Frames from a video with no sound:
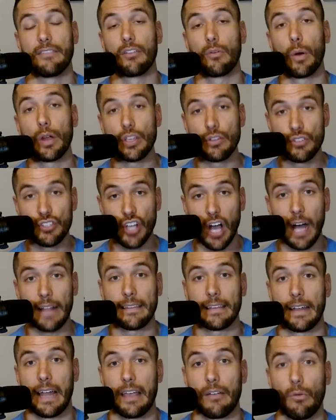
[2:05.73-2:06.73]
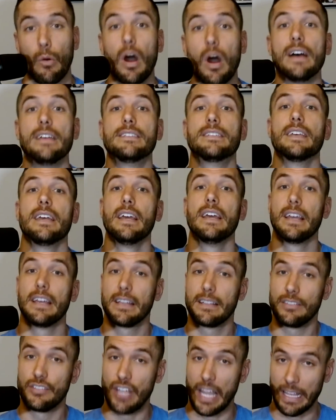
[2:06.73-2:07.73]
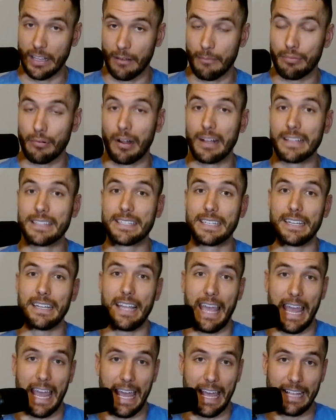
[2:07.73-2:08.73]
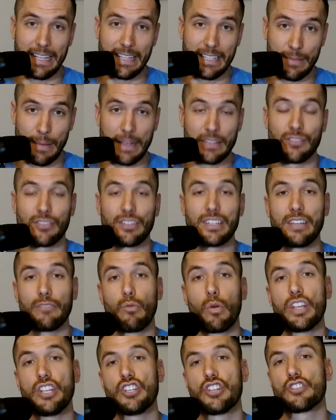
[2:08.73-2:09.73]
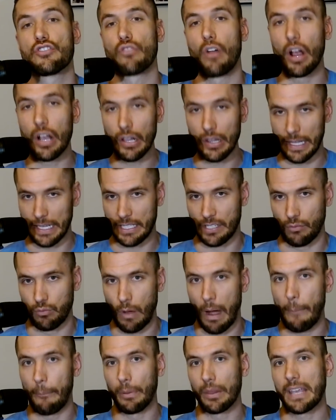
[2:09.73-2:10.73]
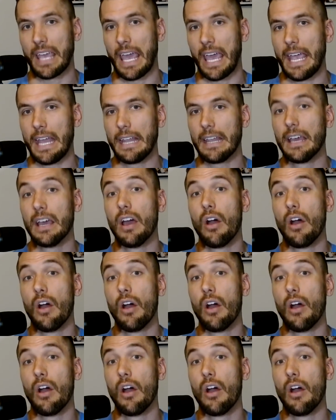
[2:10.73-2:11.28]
And what you saw tonight was Jalen Brunson and Spencer Dinwiddie struggling to replicate